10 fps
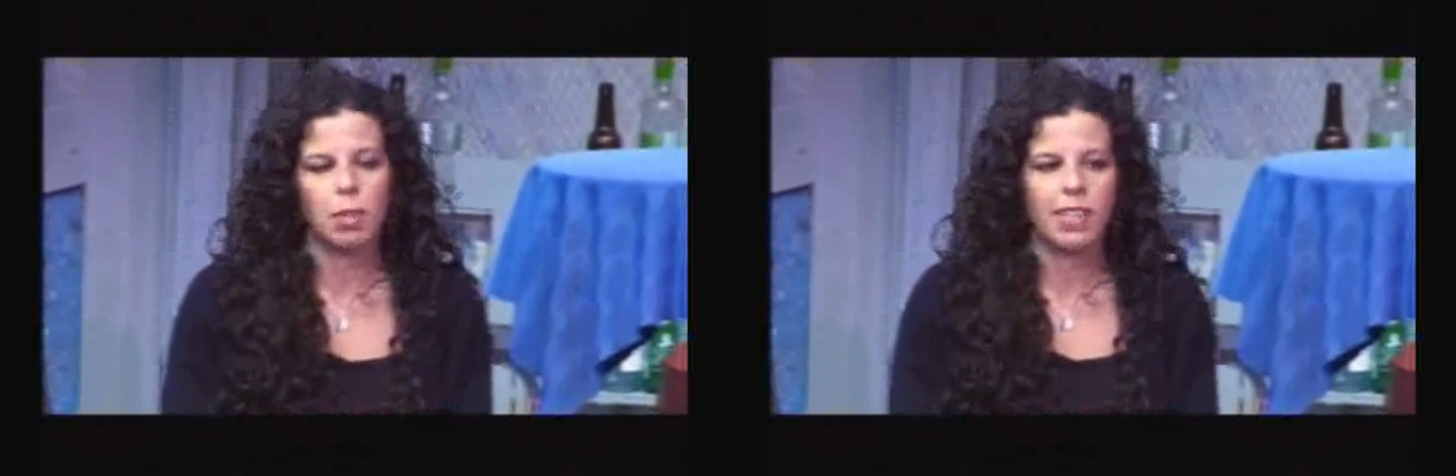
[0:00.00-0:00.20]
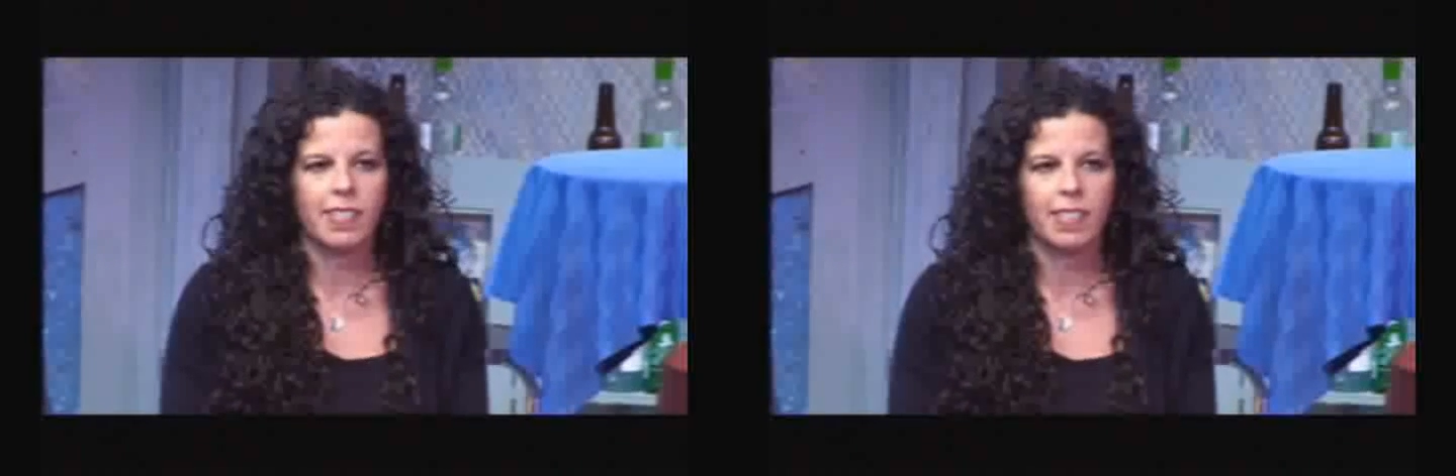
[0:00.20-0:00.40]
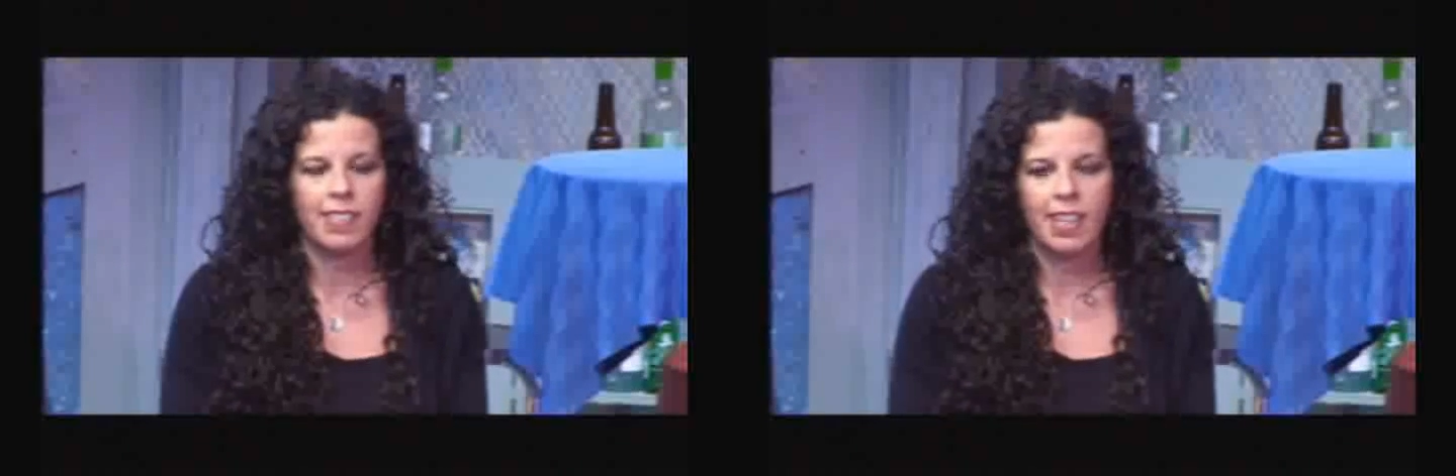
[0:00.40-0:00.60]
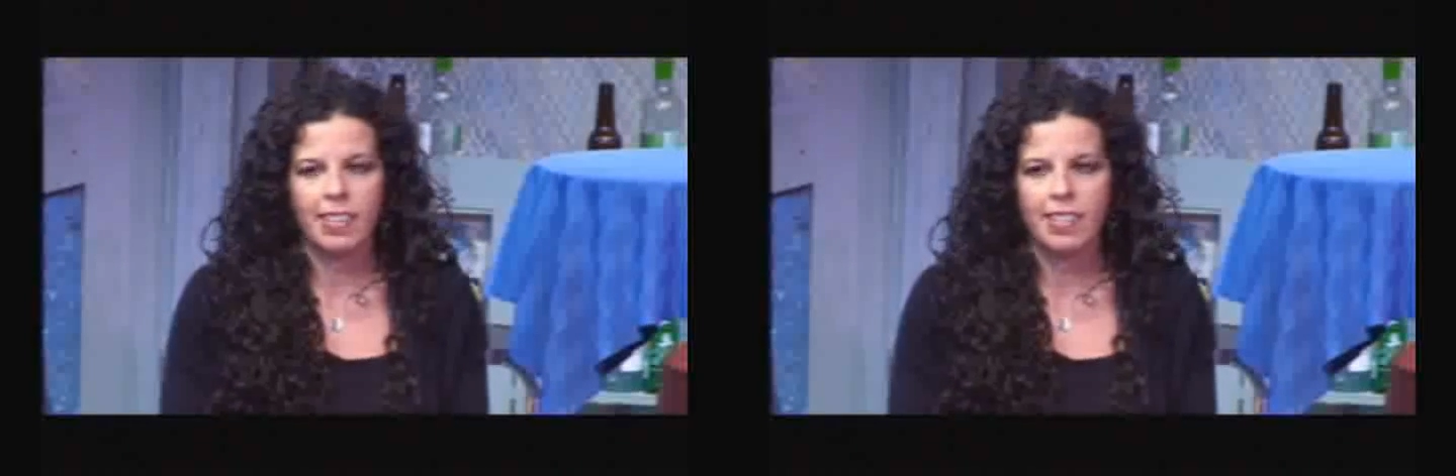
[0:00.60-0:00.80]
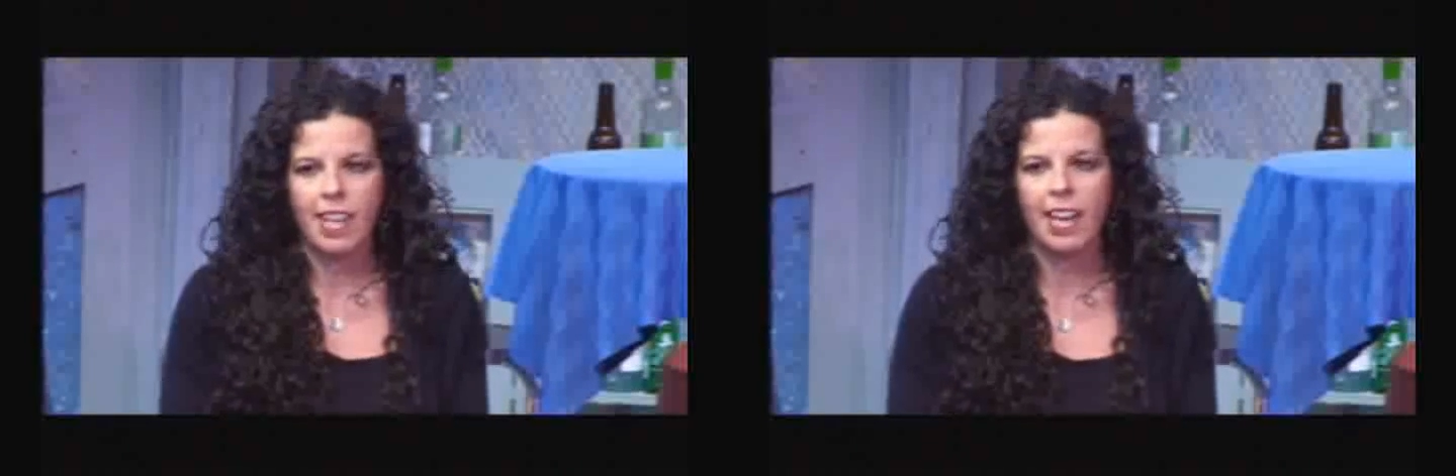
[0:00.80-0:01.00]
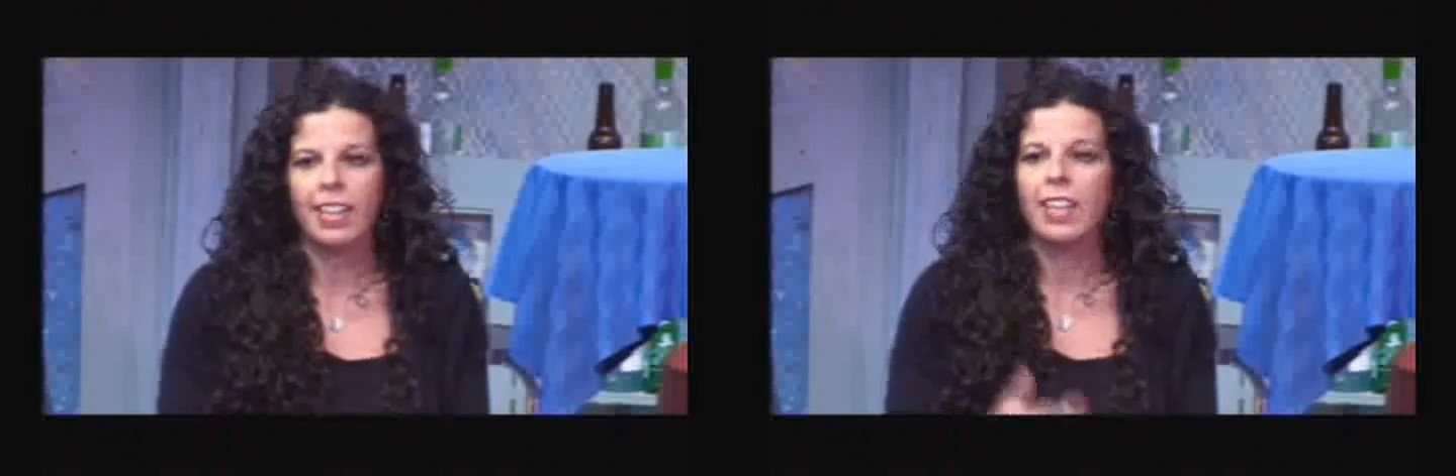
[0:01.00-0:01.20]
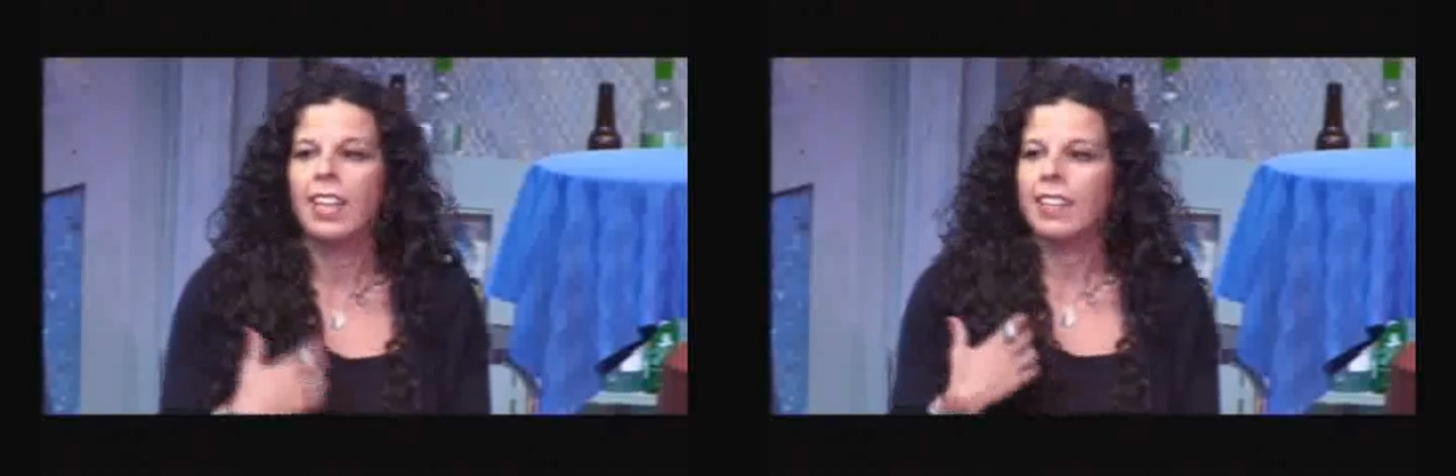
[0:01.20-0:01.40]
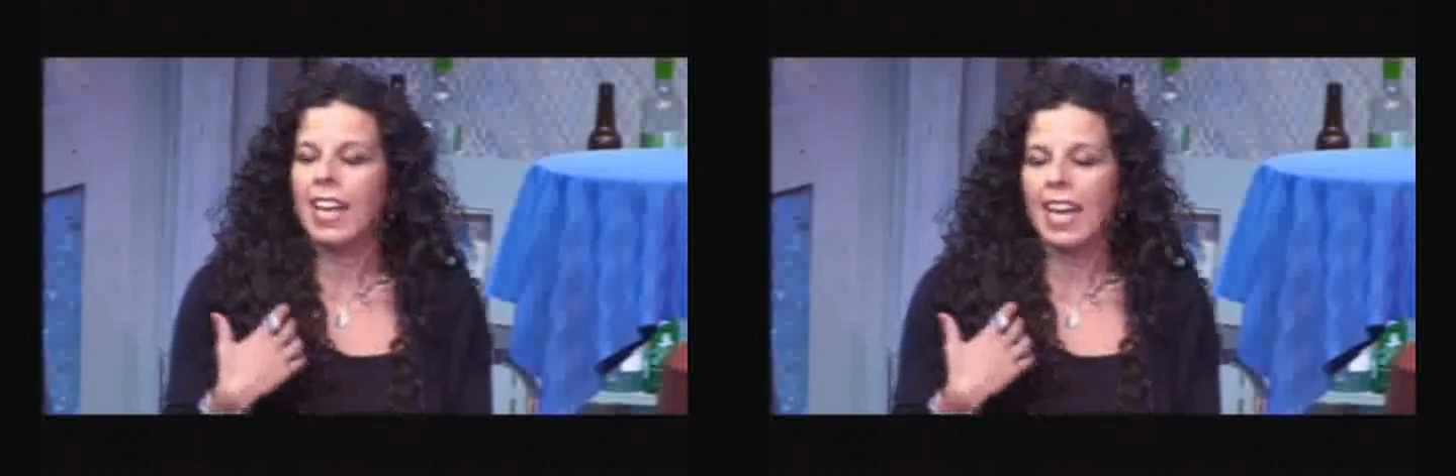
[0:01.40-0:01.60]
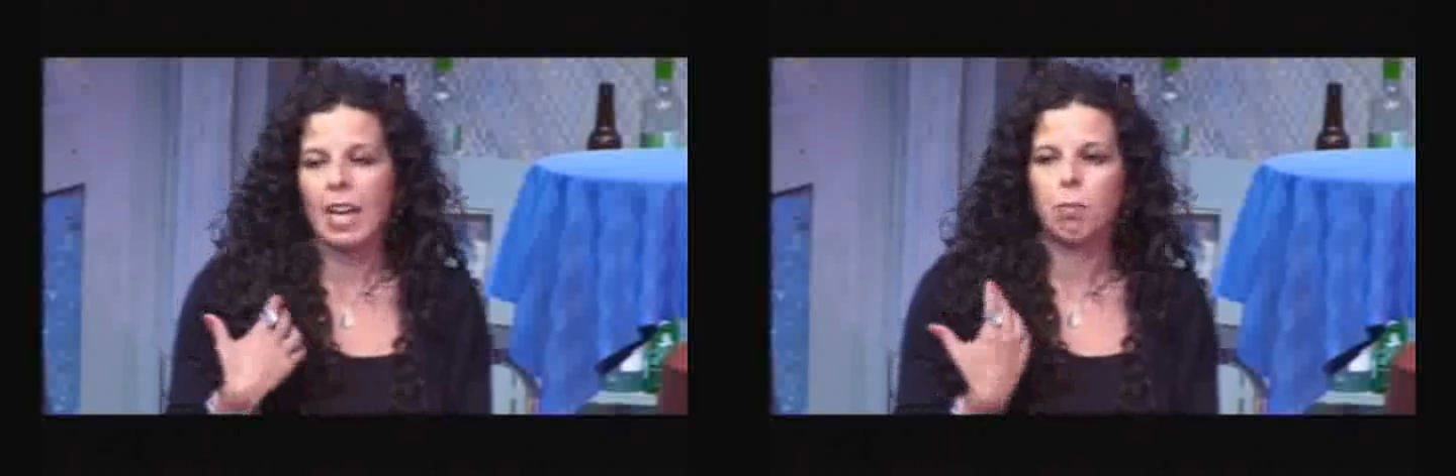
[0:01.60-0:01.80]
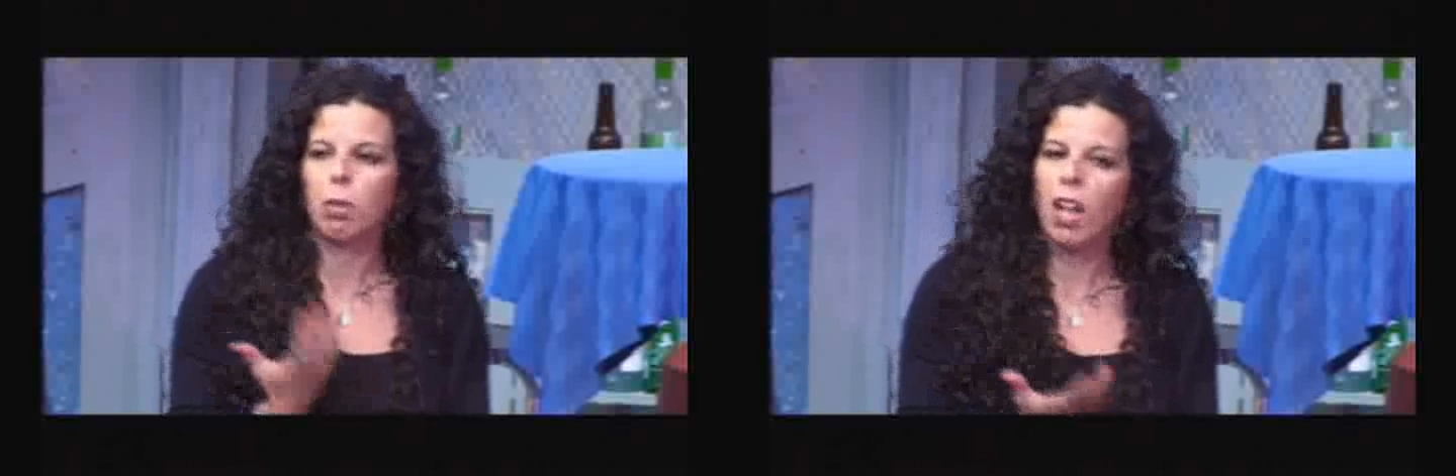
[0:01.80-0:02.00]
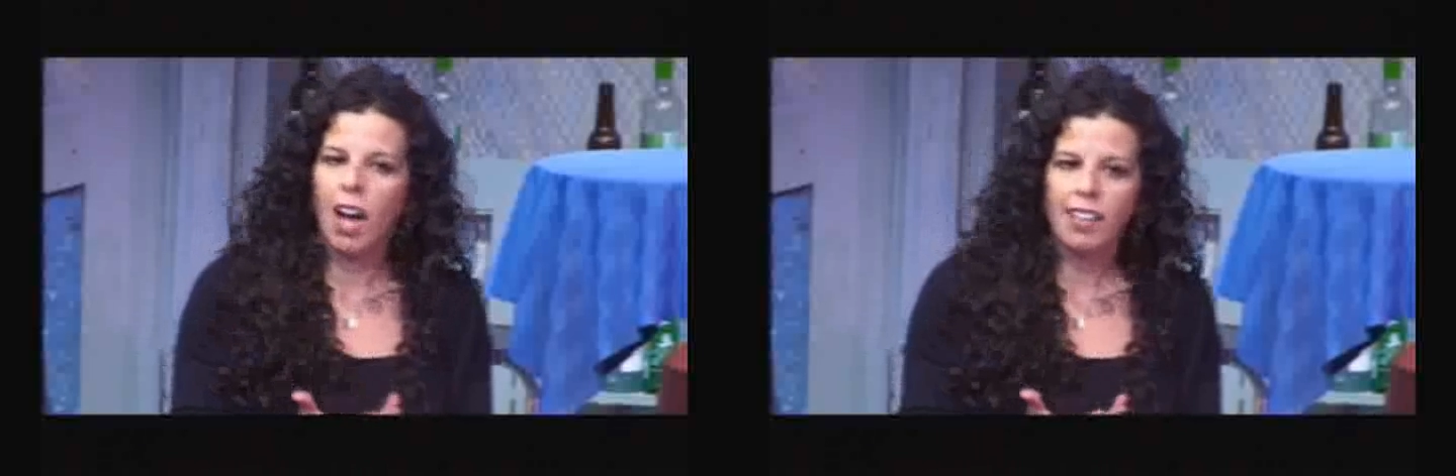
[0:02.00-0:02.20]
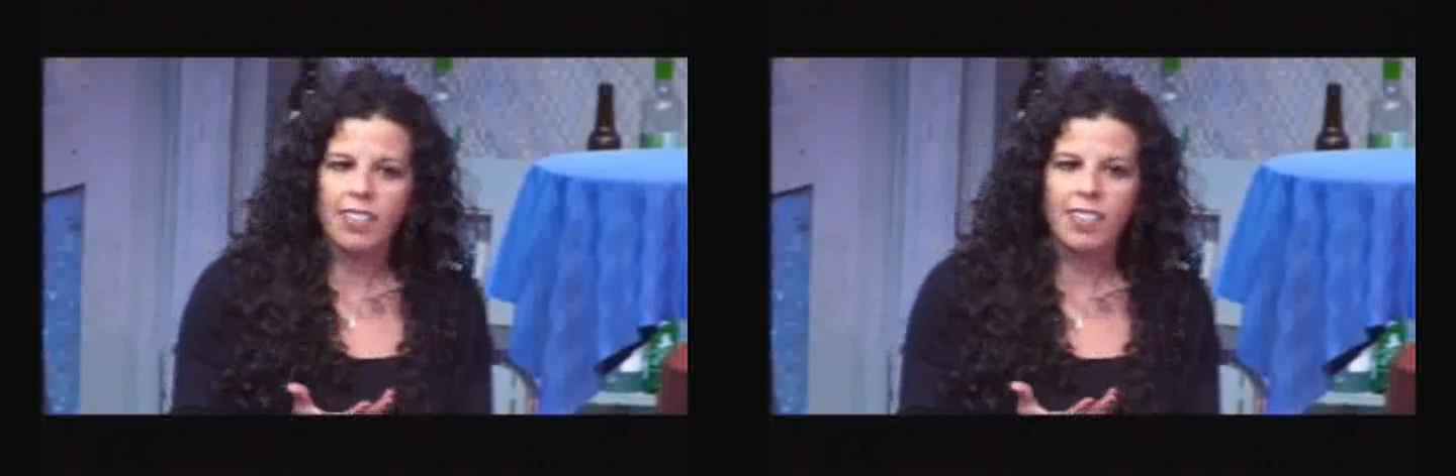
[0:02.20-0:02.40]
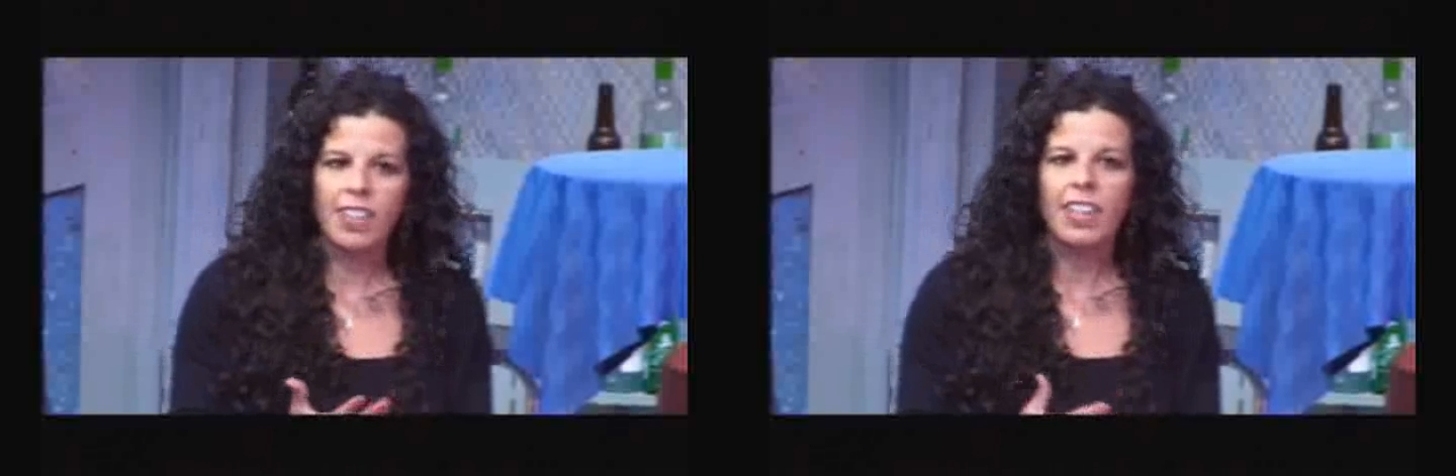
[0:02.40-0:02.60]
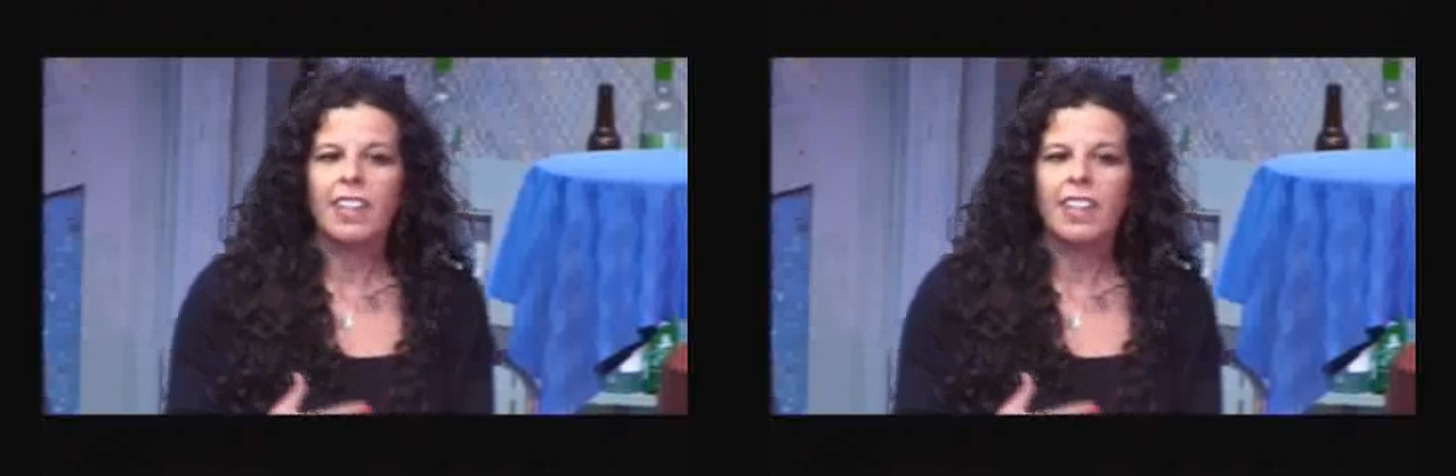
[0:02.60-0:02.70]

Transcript: plays in the sense that they had plots,